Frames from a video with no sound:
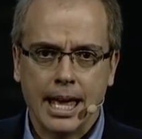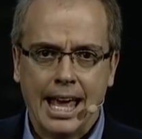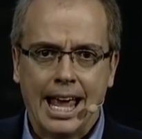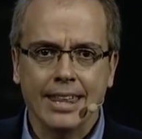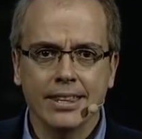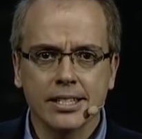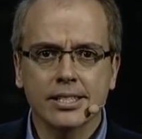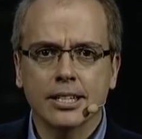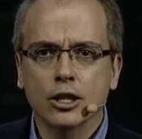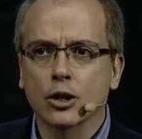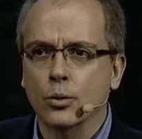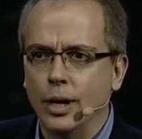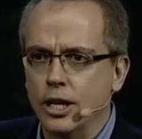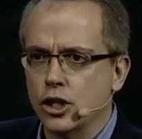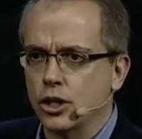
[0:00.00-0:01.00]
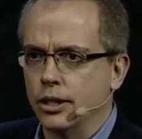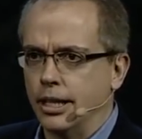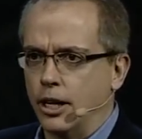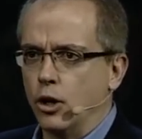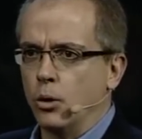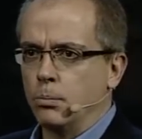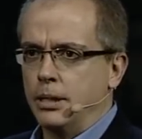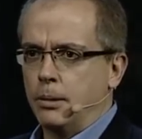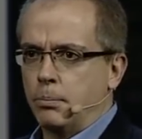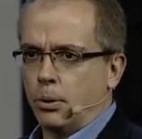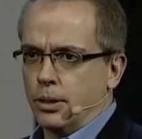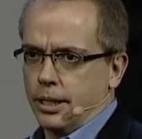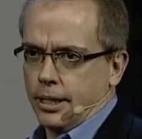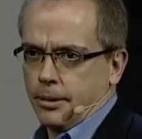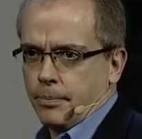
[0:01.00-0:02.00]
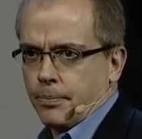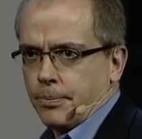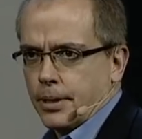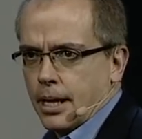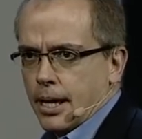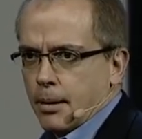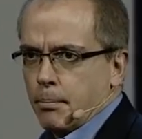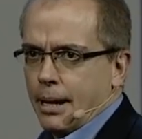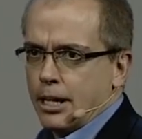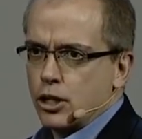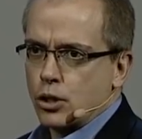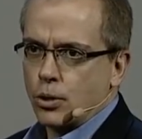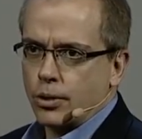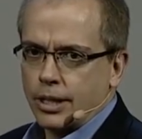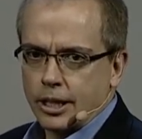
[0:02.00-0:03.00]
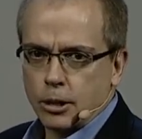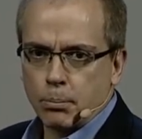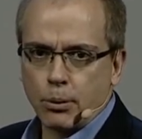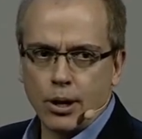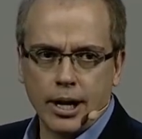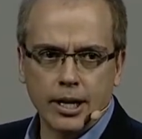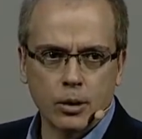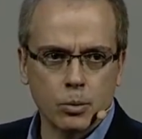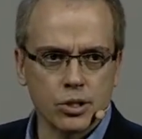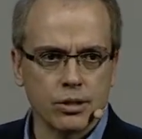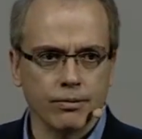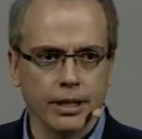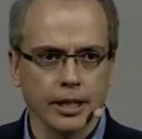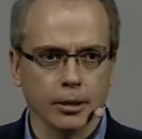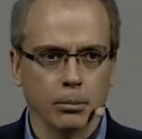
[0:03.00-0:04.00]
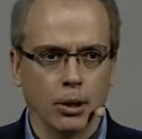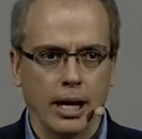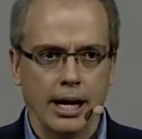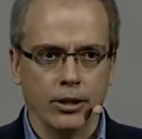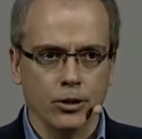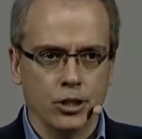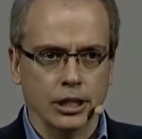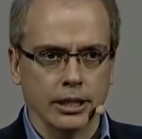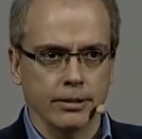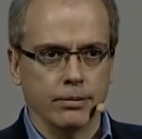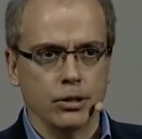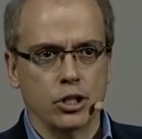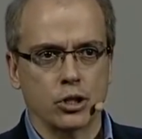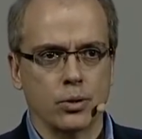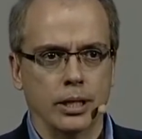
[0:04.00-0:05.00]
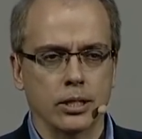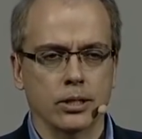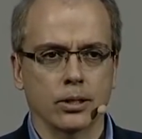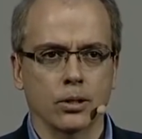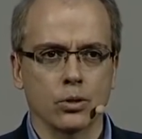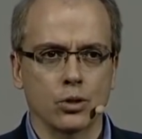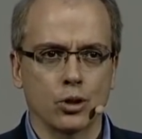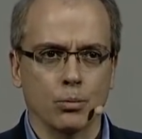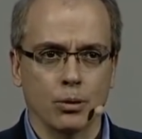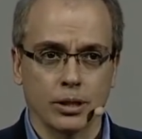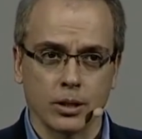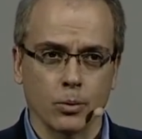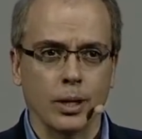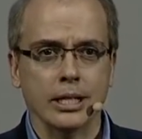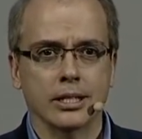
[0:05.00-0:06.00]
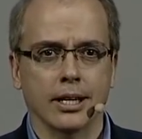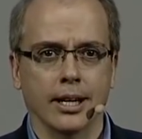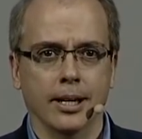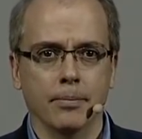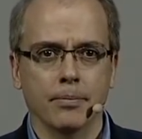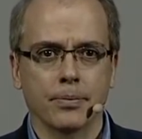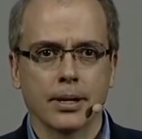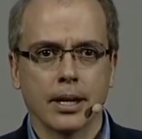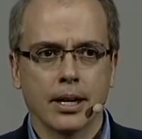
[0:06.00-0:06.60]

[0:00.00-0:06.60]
And this integration that Home Depot did made sure that the product was available, either delivered straight to the consumer at the right time,